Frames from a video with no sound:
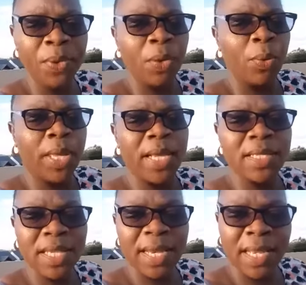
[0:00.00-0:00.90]
We can
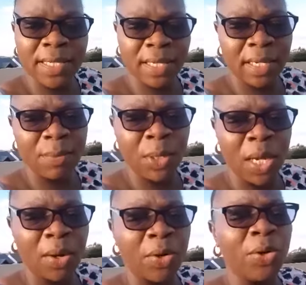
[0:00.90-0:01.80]
send a
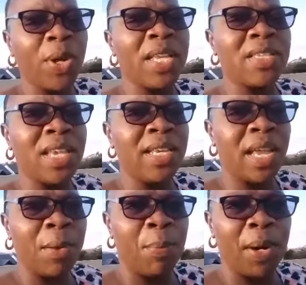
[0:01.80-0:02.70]
scripture, you can send
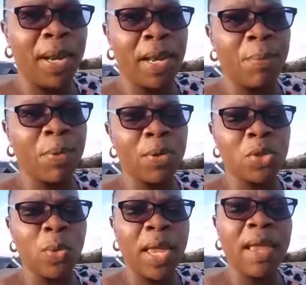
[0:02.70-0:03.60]
a prayer, because
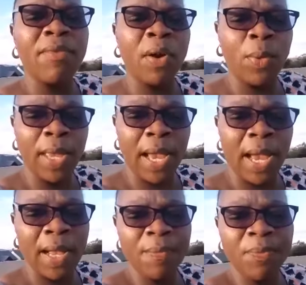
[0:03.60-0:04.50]
wherever we
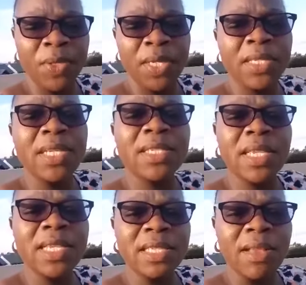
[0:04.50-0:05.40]
are, it is
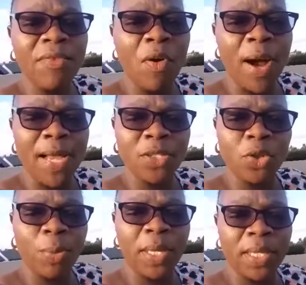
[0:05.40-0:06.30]
easy for us to
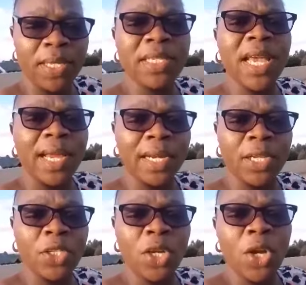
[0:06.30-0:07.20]
be
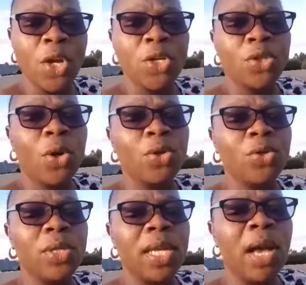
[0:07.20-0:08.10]
discouraged. So
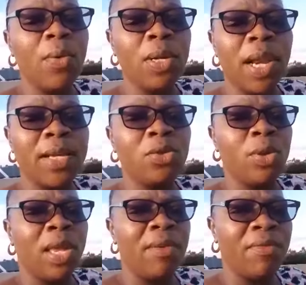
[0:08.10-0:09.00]
today I would like
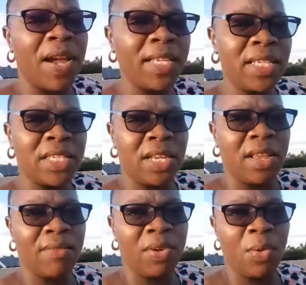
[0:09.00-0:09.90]
to invite each and
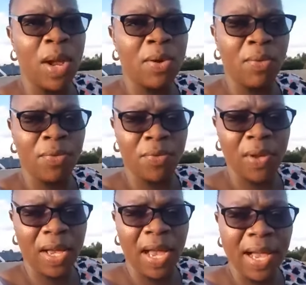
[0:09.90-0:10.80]
every one of
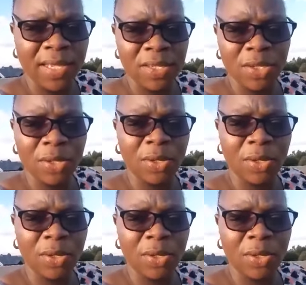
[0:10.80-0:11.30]
us